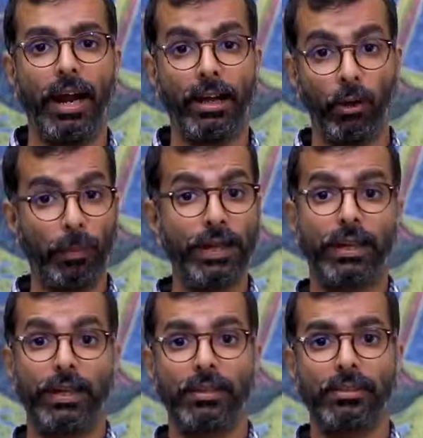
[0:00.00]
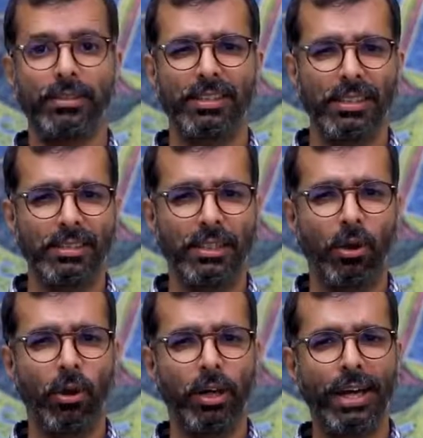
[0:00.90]
and knobby tires suggest that
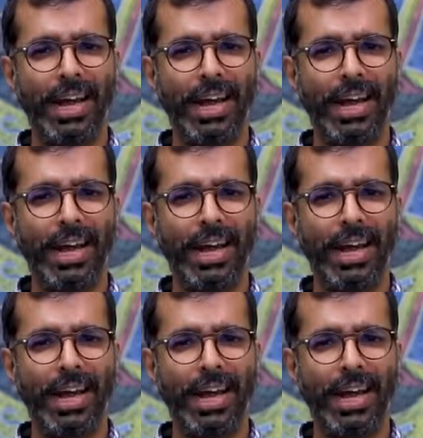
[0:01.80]
Honda